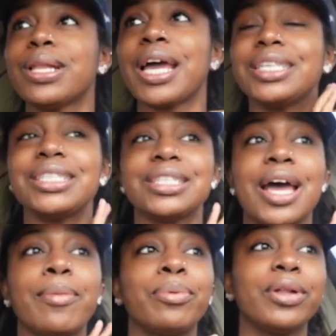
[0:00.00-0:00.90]
Like,
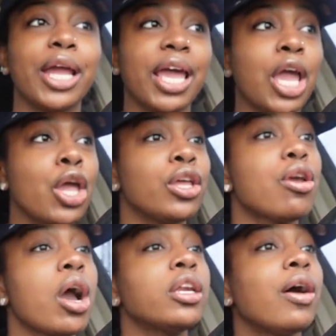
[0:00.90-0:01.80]
stop playing.
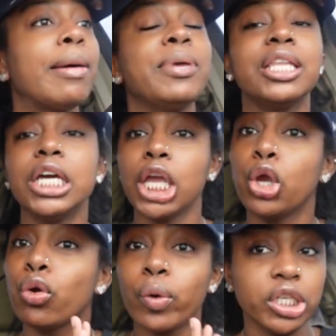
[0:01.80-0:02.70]
Y'all know I've been
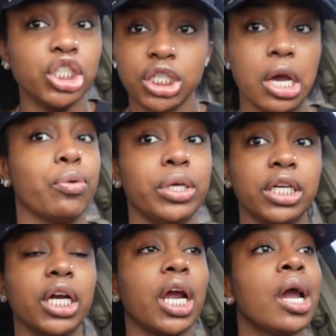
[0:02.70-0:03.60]
looking crunchy on
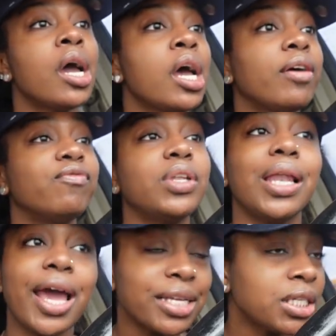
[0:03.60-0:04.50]
here.
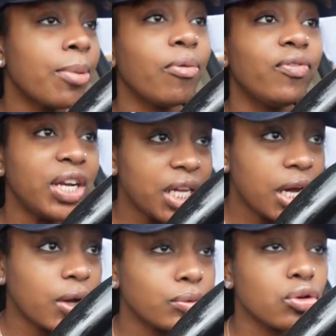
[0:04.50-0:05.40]
The last couple
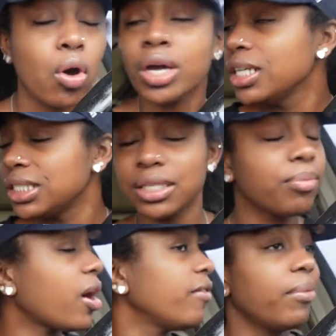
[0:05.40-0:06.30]
videos, all
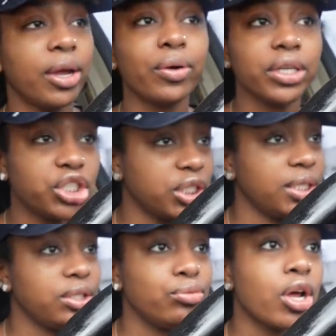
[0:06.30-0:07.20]
December, I've been crunchy.
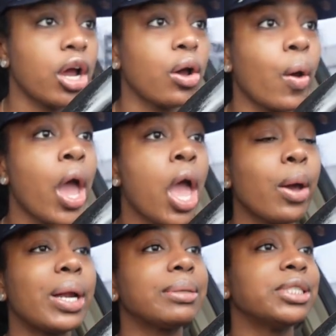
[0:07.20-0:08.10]
You know
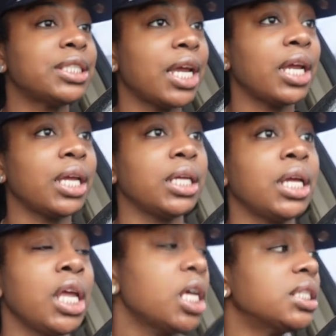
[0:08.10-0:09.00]
what I'm
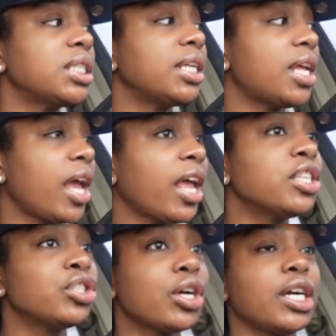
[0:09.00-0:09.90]
saying? Today
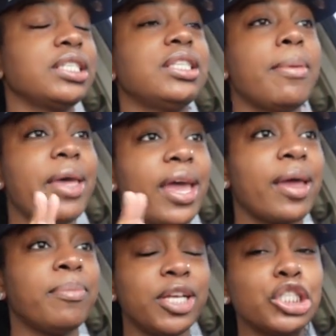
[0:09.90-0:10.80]
starts the
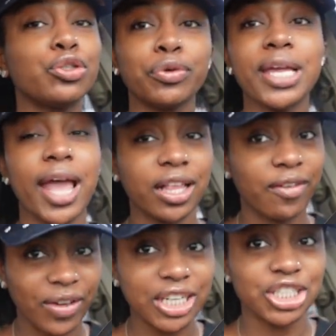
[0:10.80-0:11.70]
bad bitch
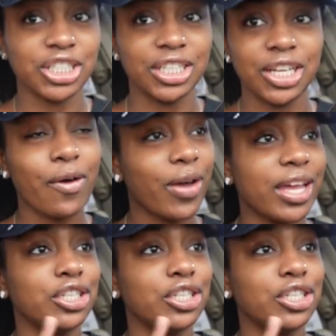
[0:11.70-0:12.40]
reactivation, okay?